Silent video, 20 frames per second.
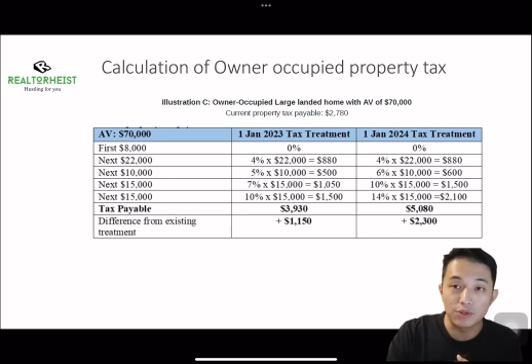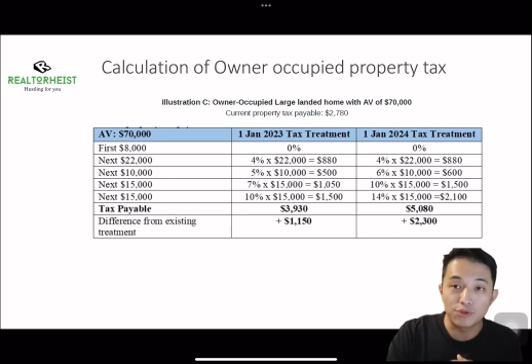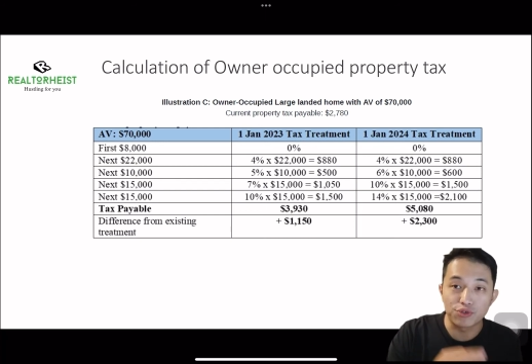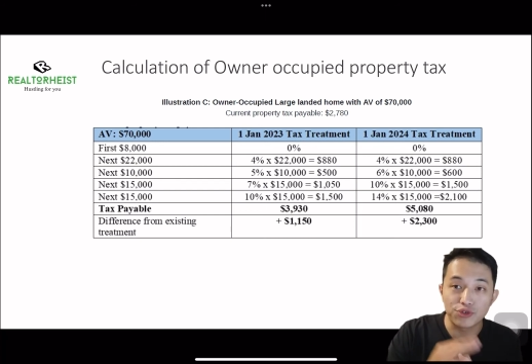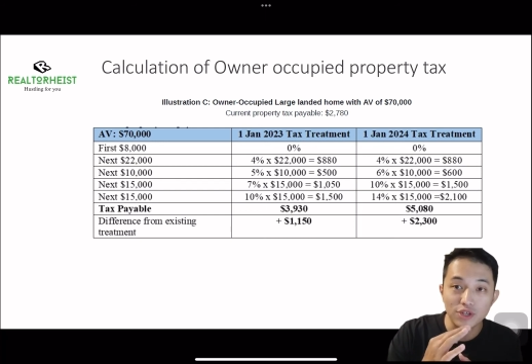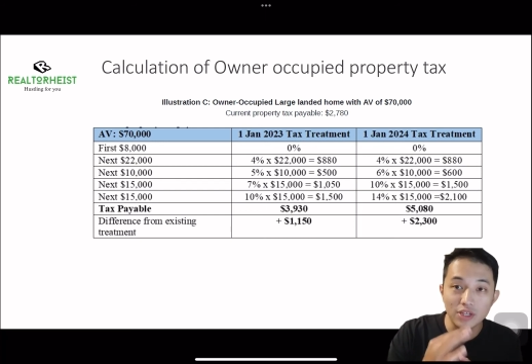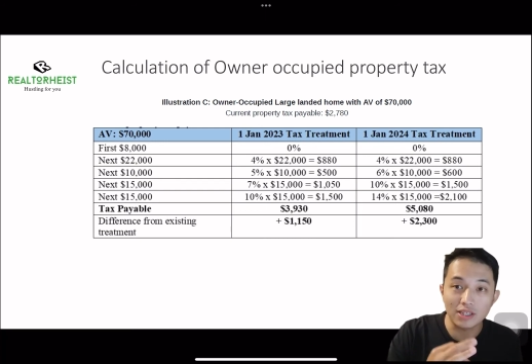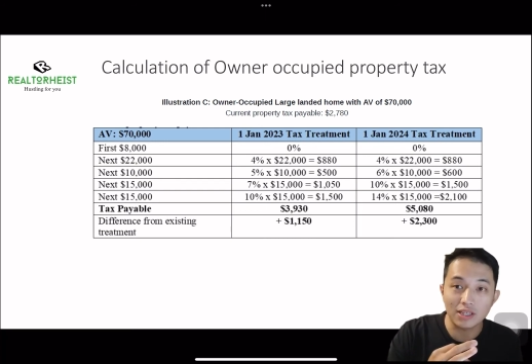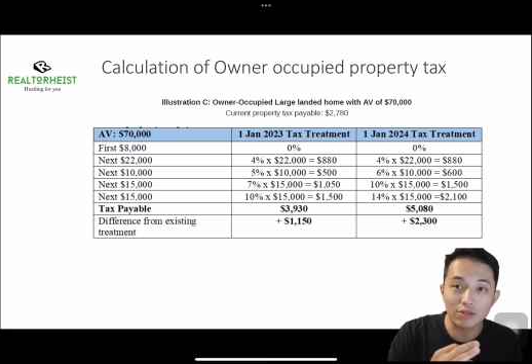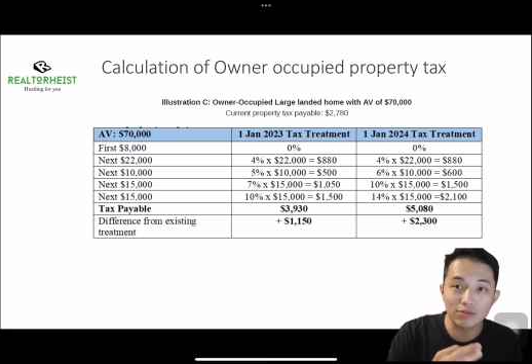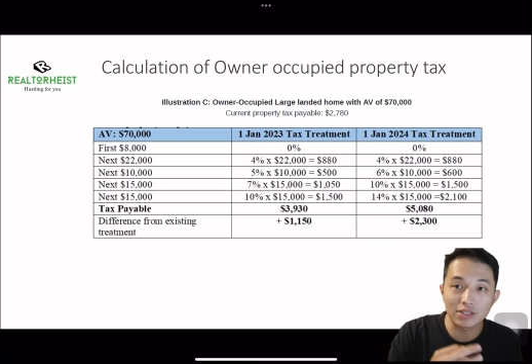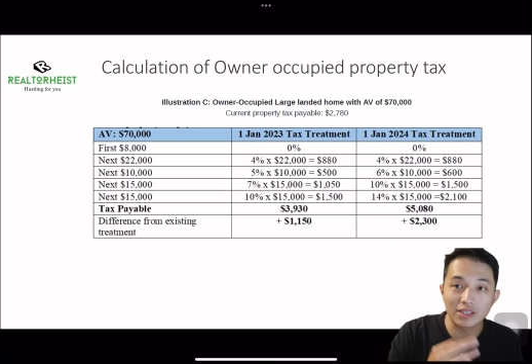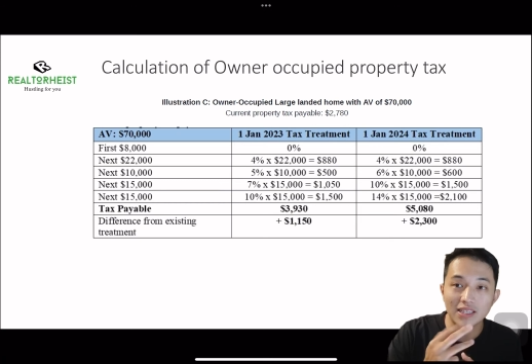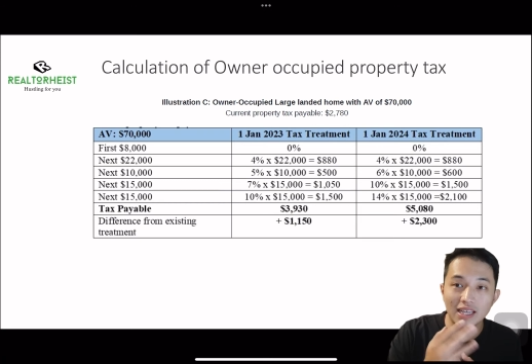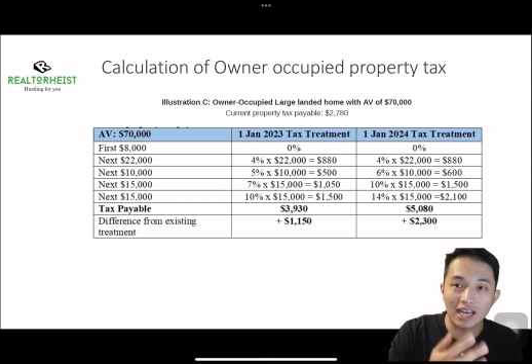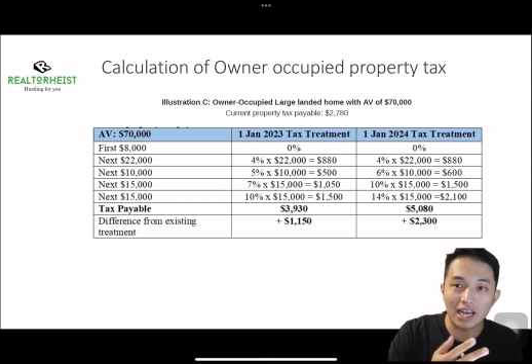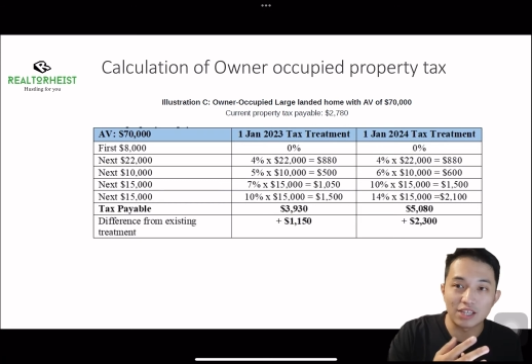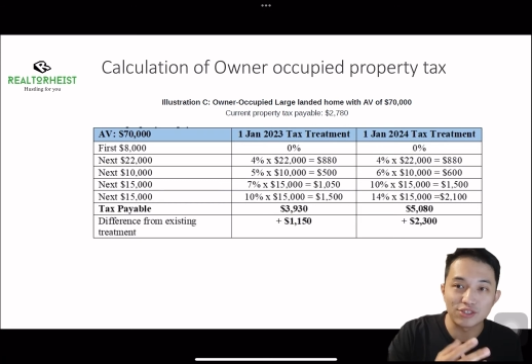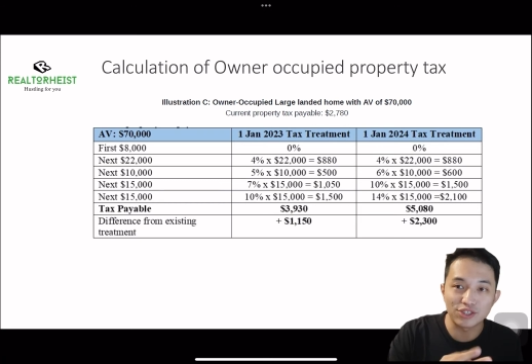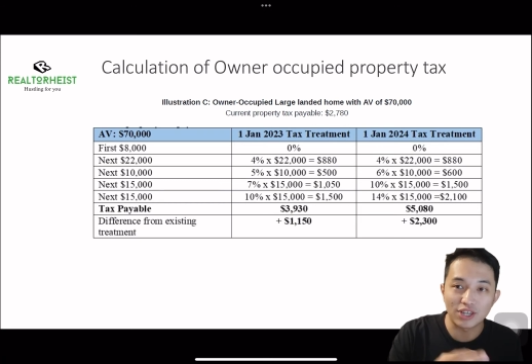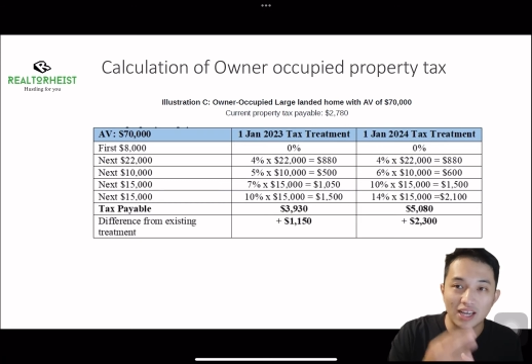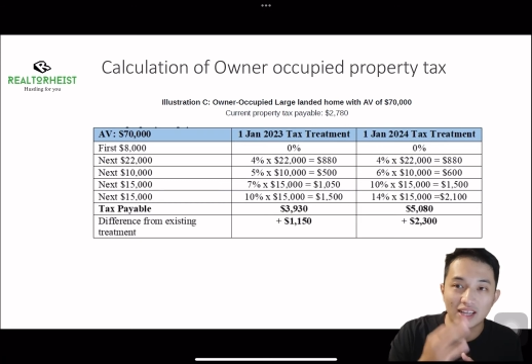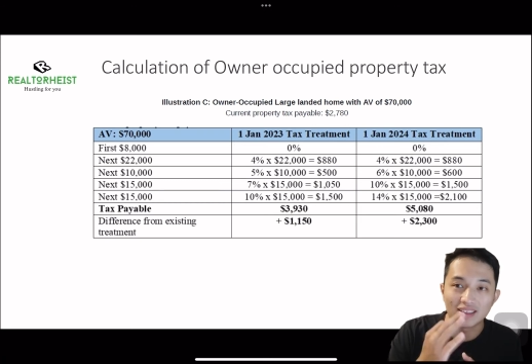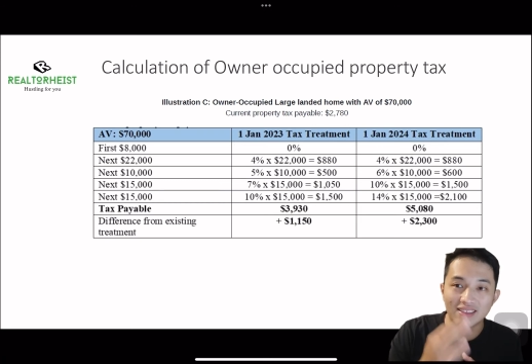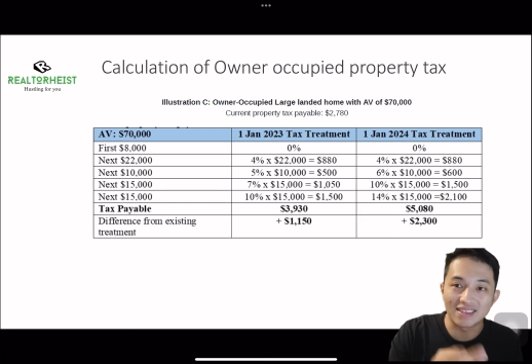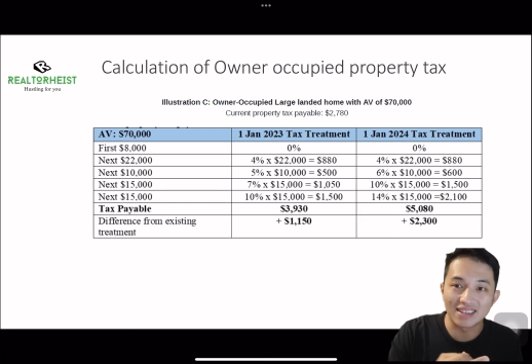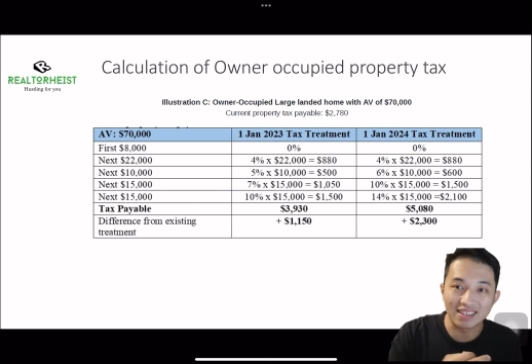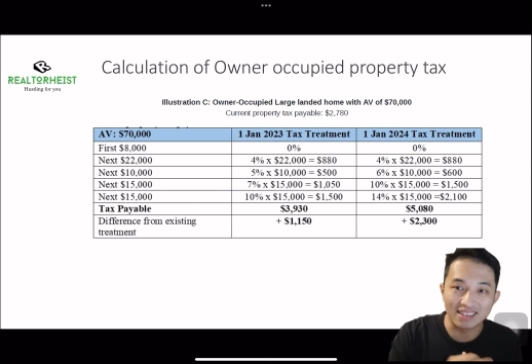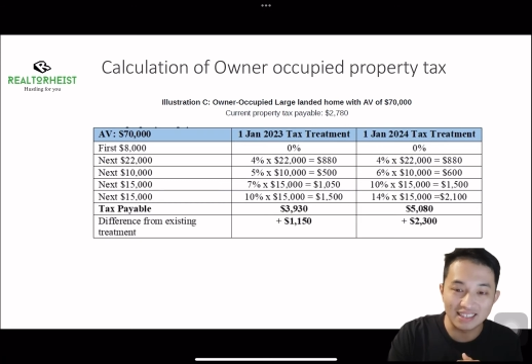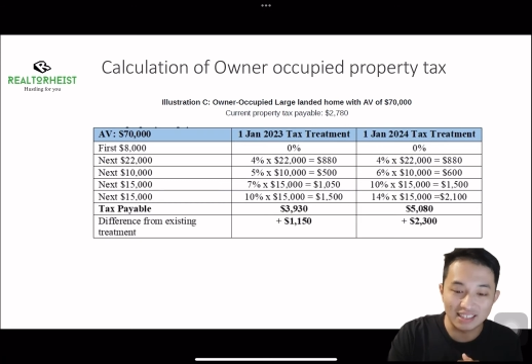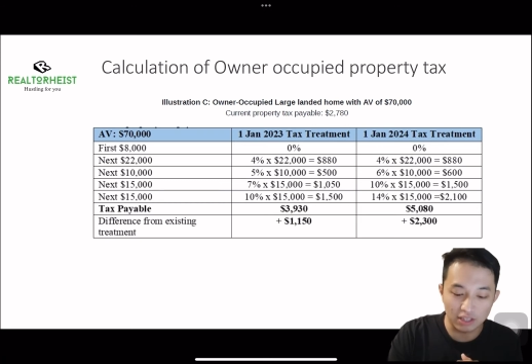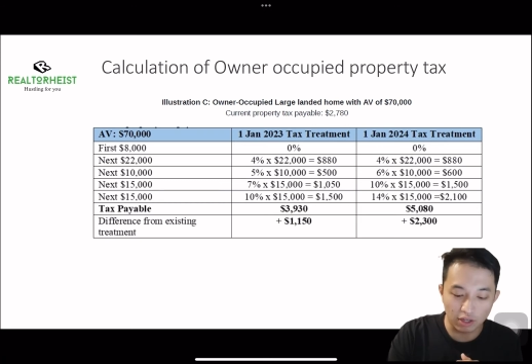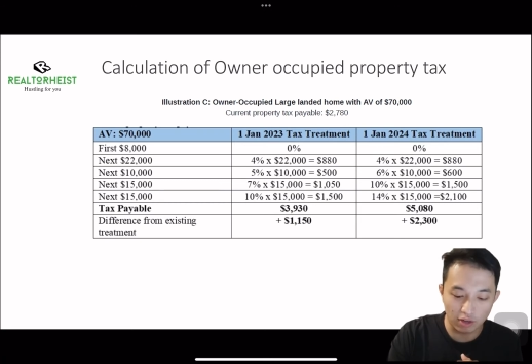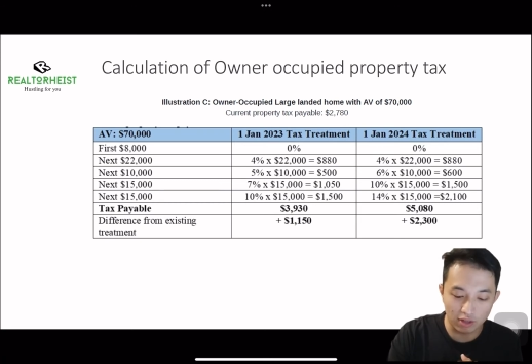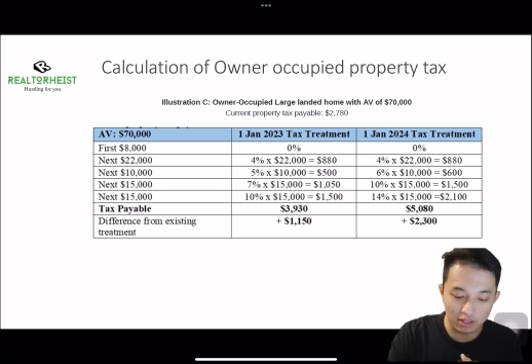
$3,930,